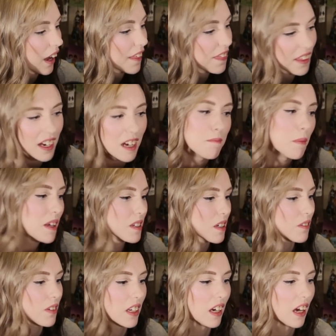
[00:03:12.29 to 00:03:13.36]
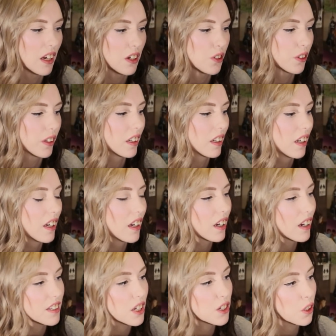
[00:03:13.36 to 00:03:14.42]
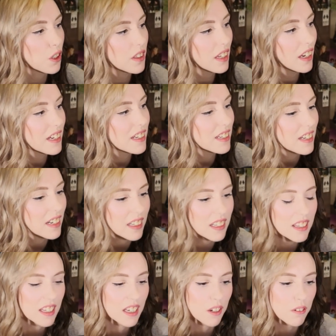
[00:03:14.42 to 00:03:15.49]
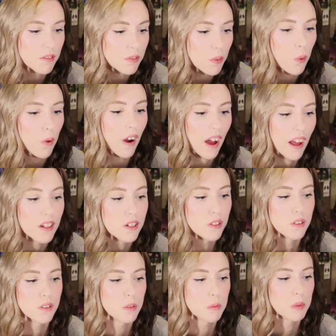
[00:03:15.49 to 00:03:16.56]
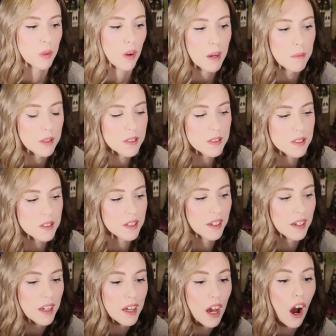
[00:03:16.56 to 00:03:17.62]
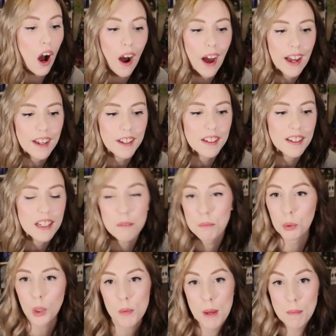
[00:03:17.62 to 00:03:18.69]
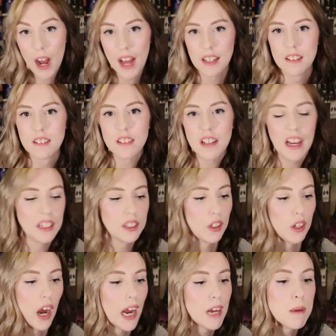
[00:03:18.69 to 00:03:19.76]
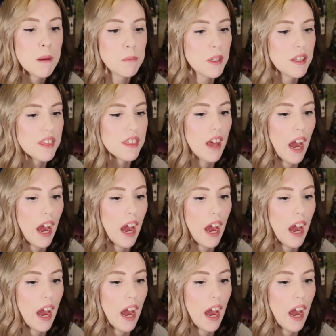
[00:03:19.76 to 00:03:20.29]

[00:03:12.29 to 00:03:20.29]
I think I must have hit 100 because I don't think I did anything for 100 subscribers. It blew my mind. I know. I remember